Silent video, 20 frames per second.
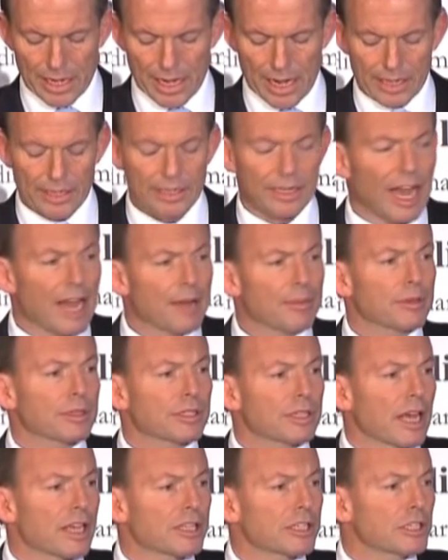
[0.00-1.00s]
It
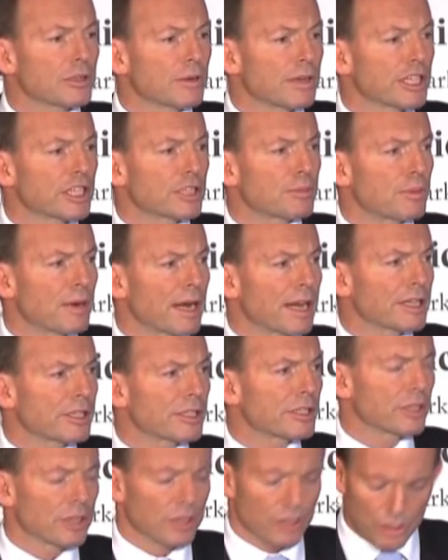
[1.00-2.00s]
enables us to
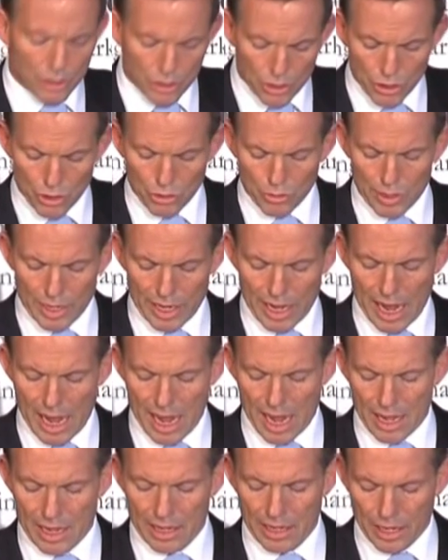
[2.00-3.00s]
express who we
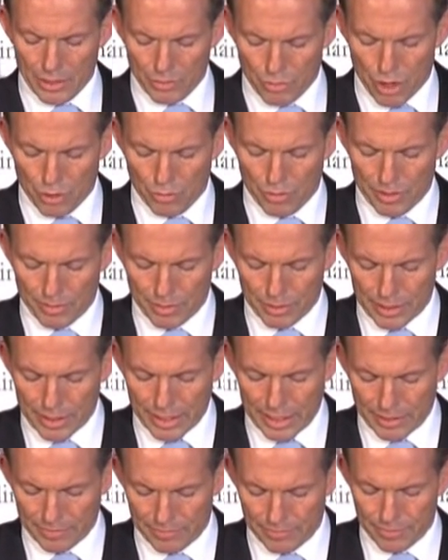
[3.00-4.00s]
are and what we
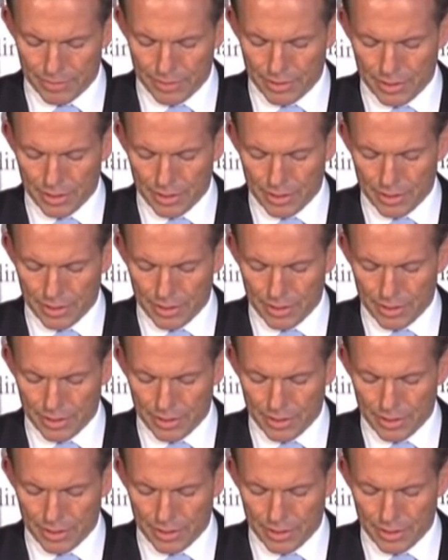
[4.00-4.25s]
believe.